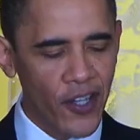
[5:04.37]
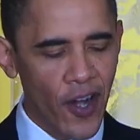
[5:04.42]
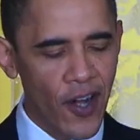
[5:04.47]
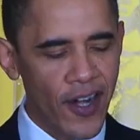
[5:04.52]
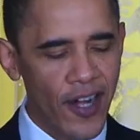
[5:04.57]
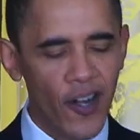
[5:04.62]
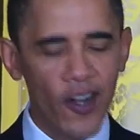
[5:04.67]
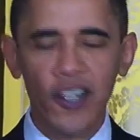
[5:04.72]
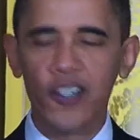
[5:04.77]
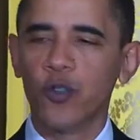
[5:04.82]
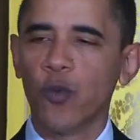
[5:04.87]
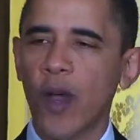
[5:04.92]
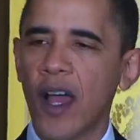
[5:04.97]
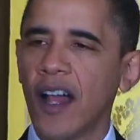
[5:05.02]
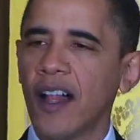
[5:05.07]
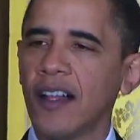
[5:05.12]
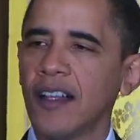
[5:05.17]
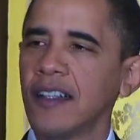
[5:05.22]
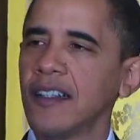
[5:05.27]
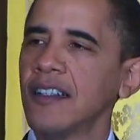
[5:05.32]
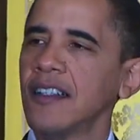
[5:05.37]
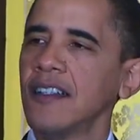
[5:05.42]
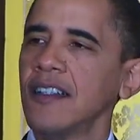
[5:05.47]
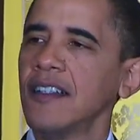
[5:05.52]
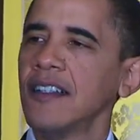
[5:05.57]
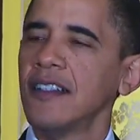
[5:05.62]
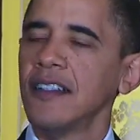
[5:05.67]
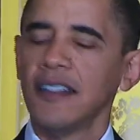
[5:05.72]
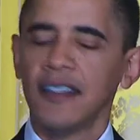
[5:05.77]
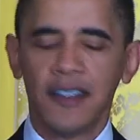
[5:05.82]
are here as well.
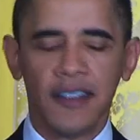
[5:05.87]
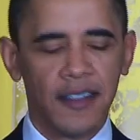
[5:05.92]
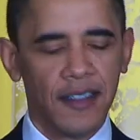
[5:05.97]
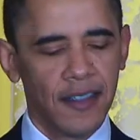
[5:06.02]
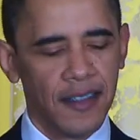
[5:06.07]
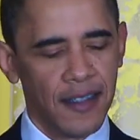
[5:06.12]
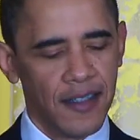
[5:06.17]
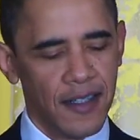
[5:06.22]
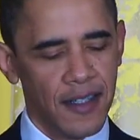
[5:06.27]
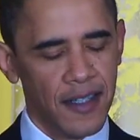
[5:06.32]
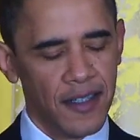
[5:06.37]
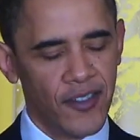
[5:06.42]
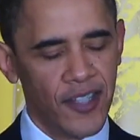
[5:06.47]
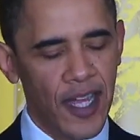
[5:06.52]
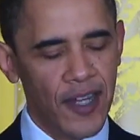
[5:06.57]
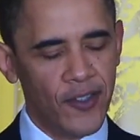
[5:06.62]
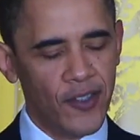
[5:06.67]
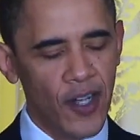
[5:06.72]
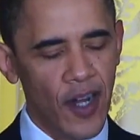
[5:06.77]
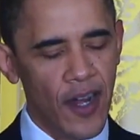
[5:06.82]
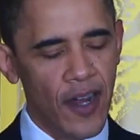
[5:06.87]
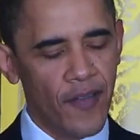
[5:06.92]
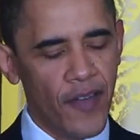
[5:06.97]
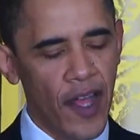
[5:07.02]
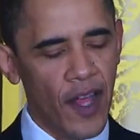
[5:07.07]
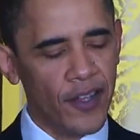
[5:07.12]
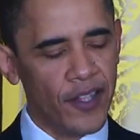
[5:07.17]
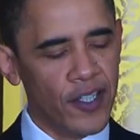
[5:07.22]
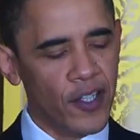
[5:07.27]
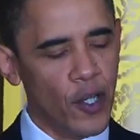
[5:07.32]
Uh, Secretary of
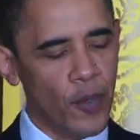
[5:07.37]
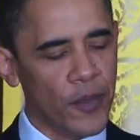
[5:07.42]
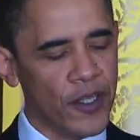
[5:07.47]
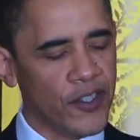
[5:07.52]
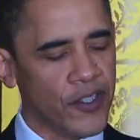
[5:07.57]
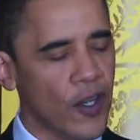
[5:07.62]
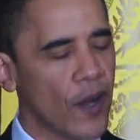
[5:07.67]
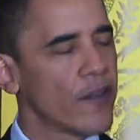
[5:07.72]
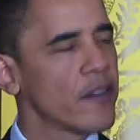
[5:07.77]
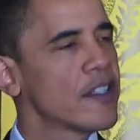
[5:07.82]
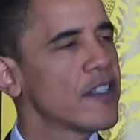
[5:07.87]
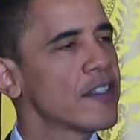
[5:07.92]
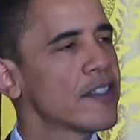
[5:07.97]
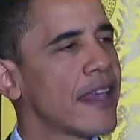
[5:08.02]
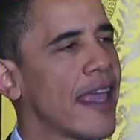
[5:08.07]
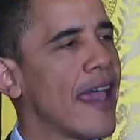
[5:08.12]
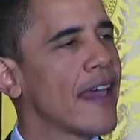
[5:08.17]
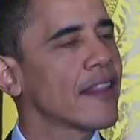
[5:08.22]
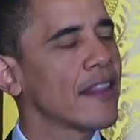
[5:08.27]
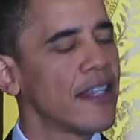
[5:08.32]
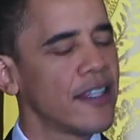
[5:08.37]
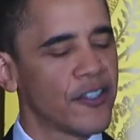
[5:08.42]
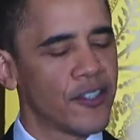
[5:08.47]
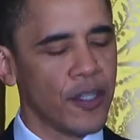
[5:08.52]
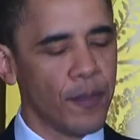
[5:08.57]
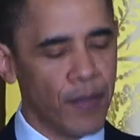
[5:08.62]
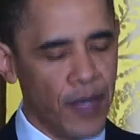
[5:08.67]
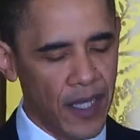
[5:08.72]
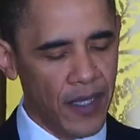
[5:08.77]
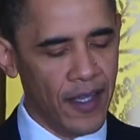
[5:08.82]
Health and Human Services Kathleen
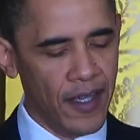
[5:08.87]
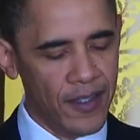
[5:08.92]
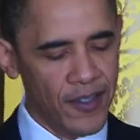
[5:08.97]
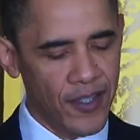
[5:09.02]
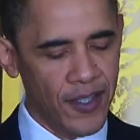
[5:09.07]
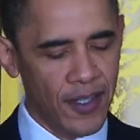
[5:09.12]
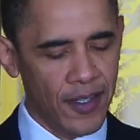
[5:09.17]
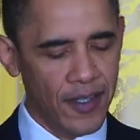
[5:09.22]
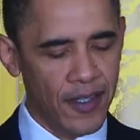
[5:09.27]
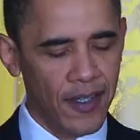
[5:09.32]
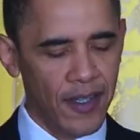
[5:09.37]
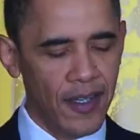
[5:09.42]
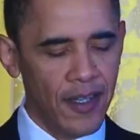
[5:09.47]
Sebelius and